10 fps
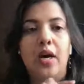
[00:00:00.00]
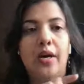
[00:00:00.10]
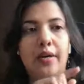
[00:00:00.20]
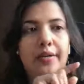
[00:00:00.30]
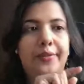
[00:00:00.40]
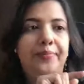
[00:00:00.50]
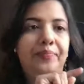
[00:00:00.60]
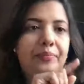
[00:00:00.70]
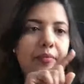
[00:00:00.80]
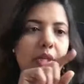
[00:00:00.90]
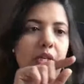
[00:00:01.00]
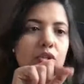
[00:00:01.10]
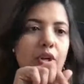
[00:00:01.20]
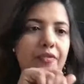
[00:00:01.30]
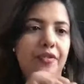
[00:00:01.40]
um,
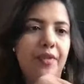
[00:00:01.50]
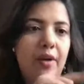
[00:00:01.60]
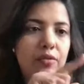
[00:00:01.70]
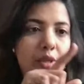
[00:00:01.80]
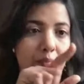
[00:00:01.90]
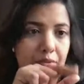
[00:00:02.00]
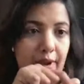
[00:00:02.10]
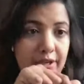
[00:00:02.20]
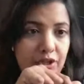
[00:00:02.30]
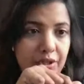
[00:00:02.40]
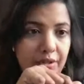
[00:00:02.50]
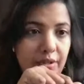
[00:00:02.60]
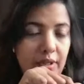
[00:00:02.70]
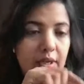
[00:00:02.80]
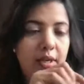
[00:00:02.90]
sort of a round depression,